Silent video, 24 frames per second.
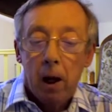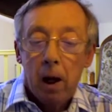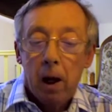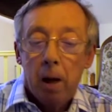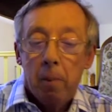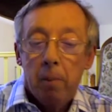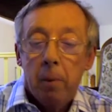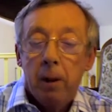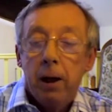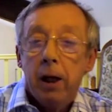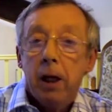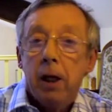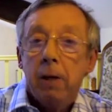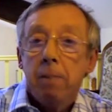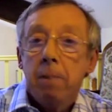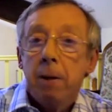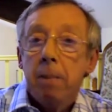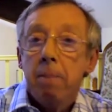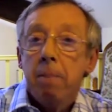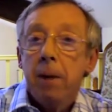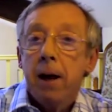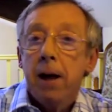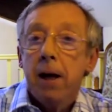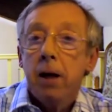But it can be
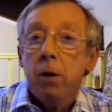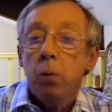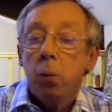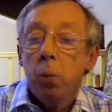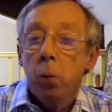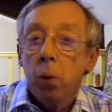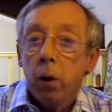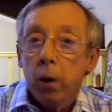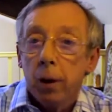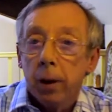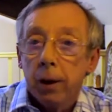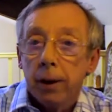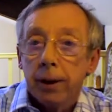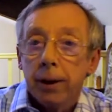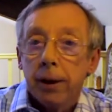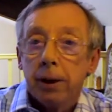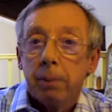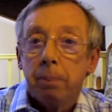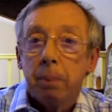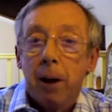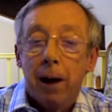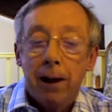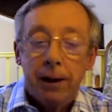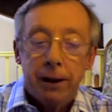made worse
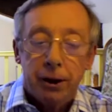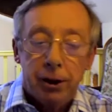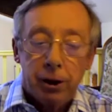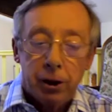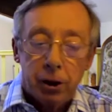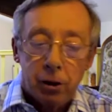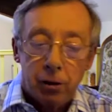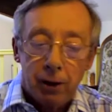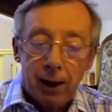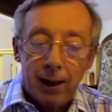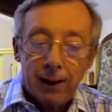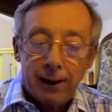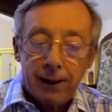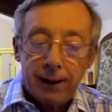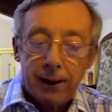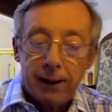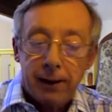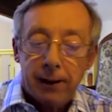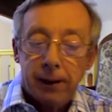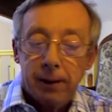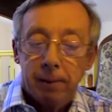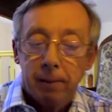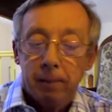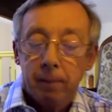by
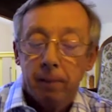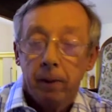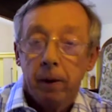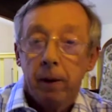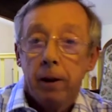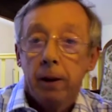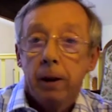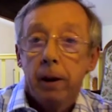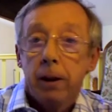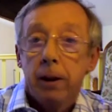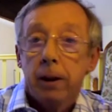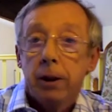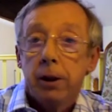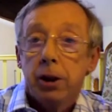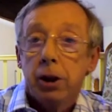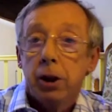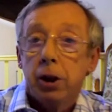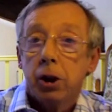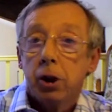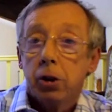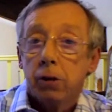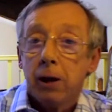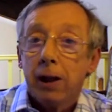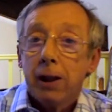stress.
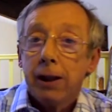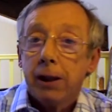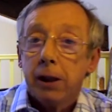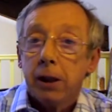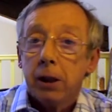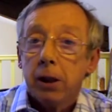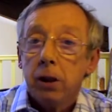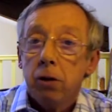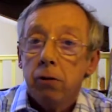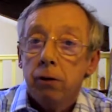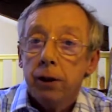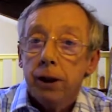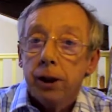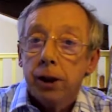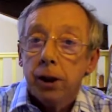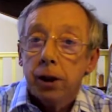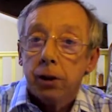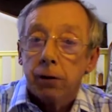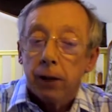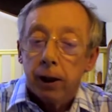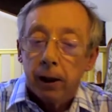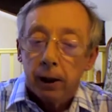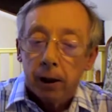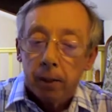Stress can
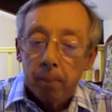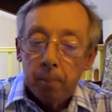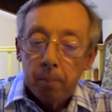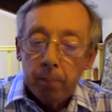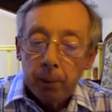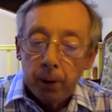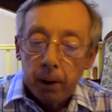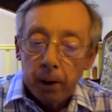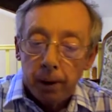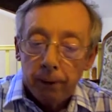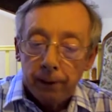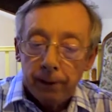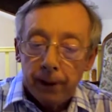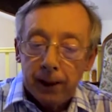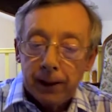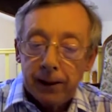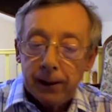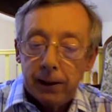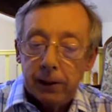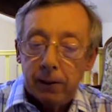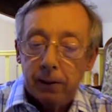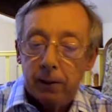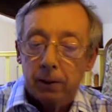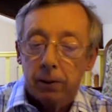restrict the blood
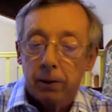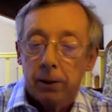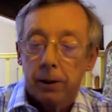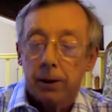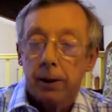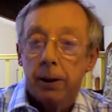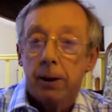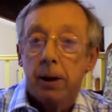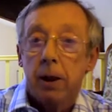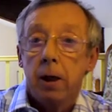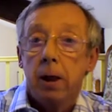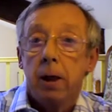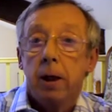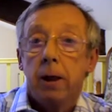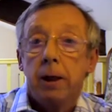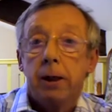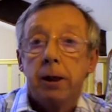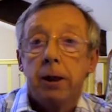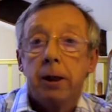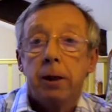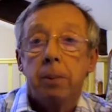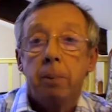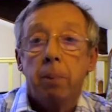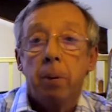vessels
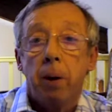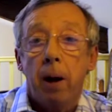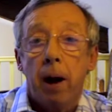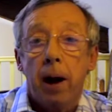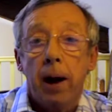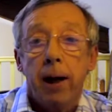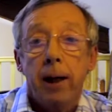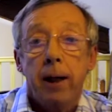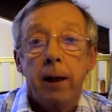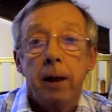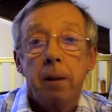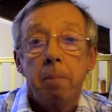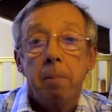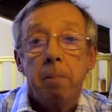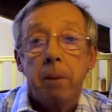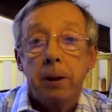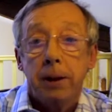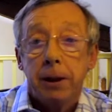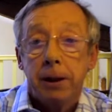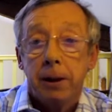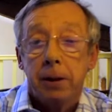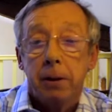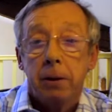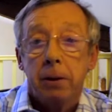supplying the
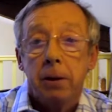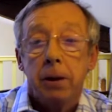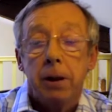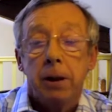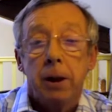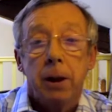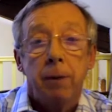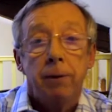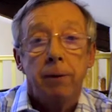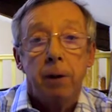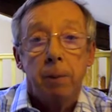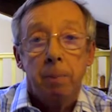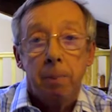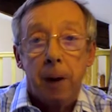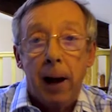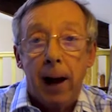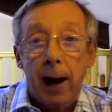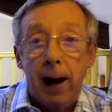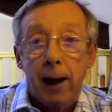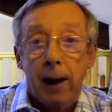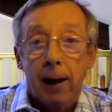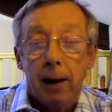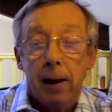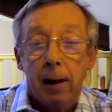muscles of the
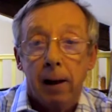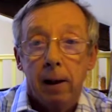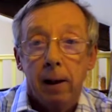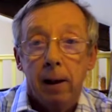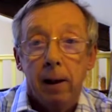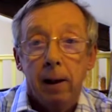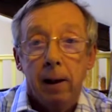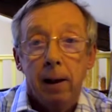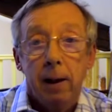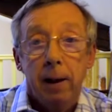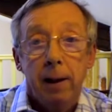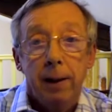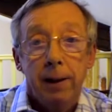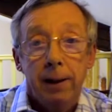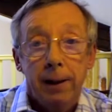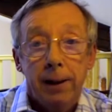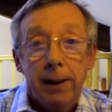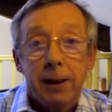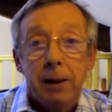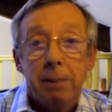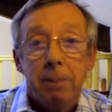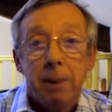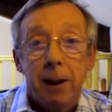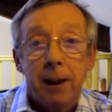back, and
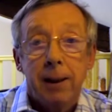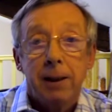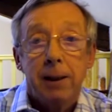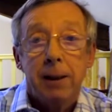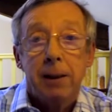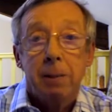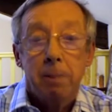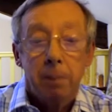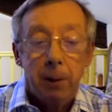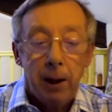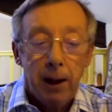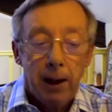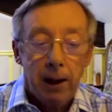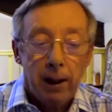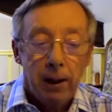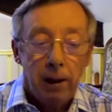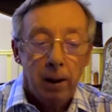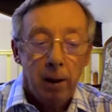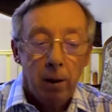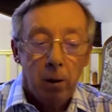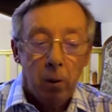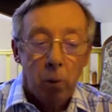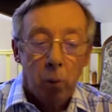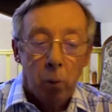this makes the
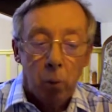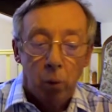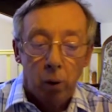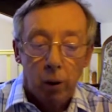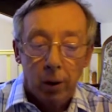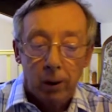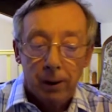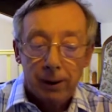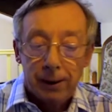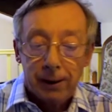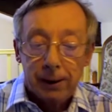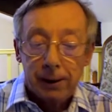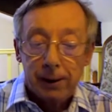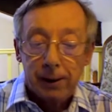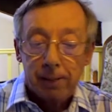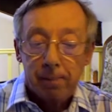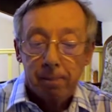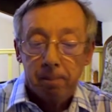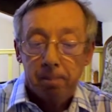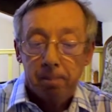pain worse.